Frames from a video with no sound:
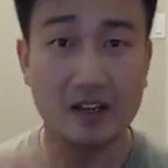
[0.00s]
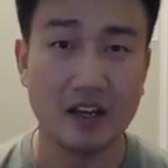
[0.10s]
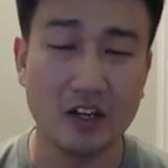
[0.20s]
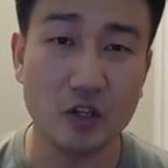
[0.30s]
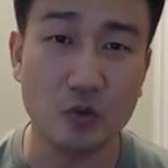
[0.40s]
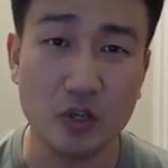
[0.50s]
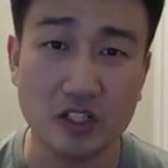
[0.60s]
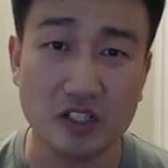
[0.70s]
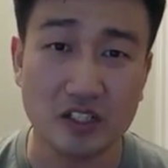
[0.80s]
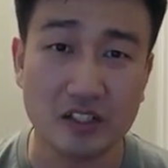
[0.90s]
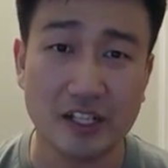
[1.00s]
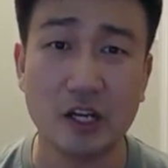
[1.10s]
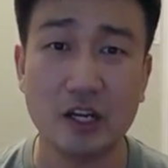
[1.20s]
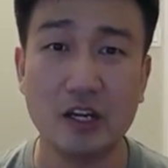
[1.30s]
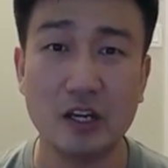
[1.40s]
In other words,
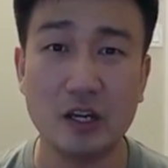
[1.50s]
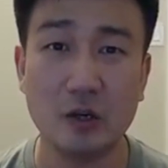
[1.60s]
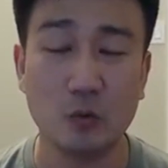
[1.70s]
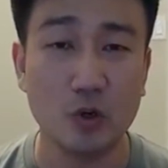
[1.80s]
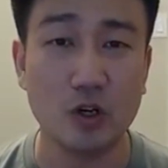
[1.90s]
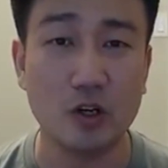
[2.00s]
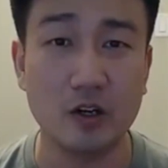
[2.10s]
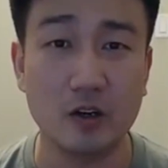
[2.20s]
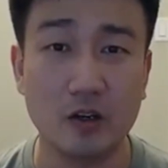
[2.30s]
they were